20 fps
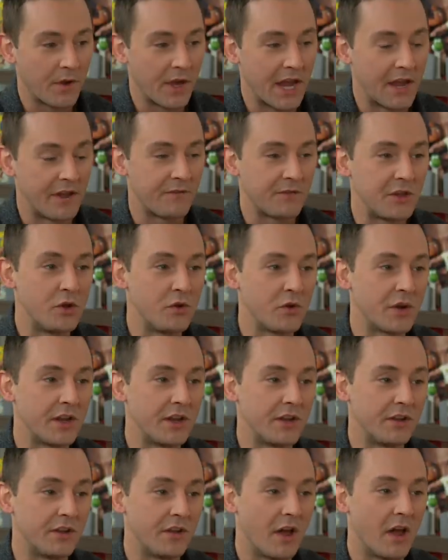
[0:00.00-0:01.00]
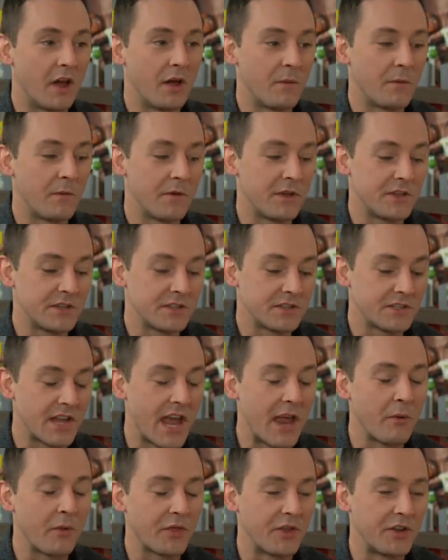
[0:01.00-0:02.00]
if you can
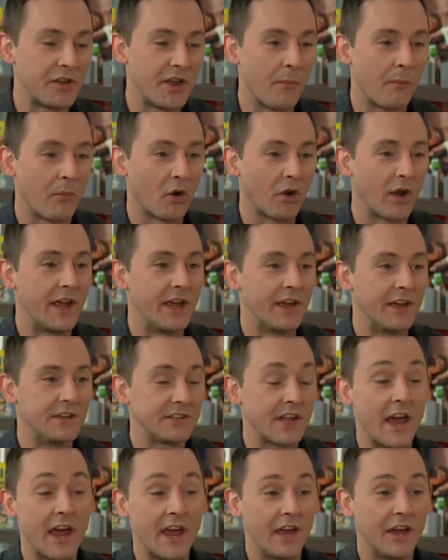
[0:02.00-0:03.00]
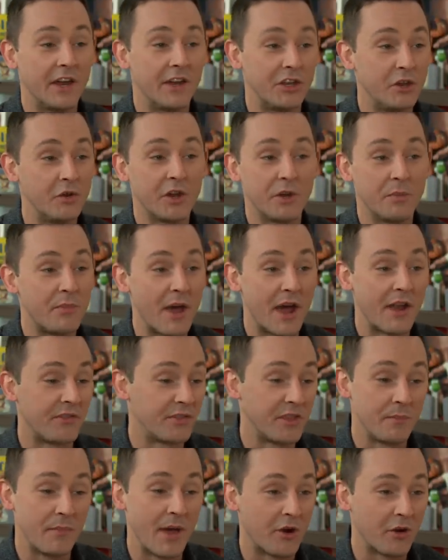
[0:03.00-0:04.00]
say what the number is and you can
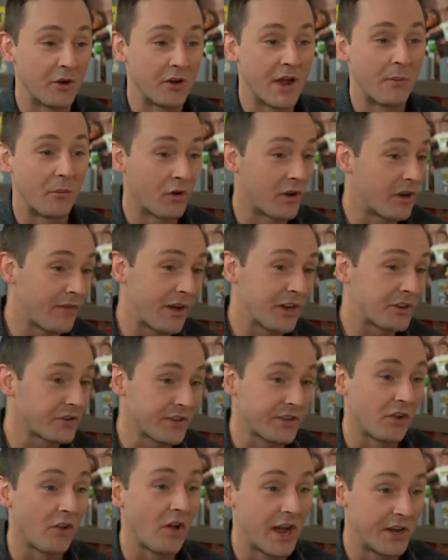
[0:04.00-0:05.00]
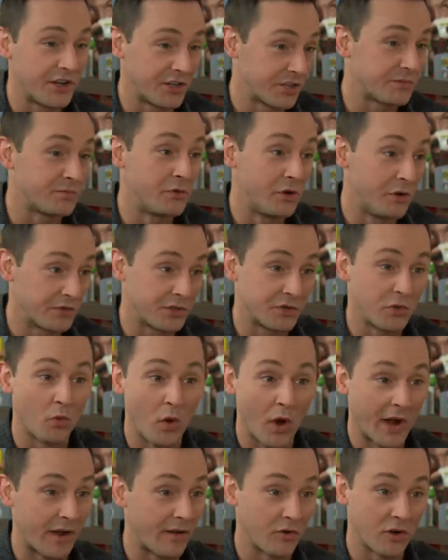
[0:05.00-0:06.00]
bet the better number, and eventually the line just moves to
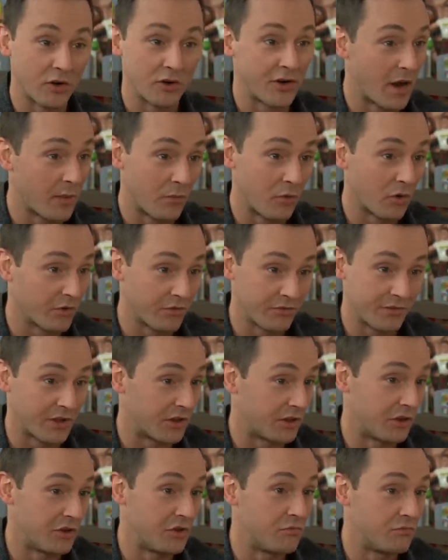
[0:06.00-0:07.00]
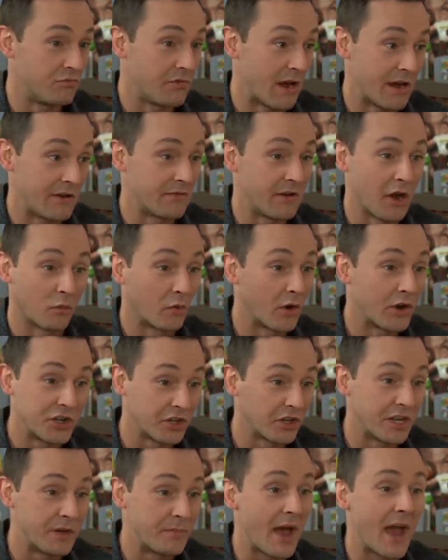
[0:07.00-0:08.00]
whatever number that you had
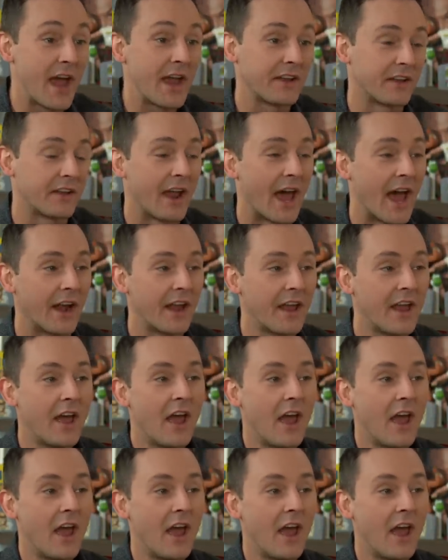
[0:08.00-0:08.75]
originally pegged it at.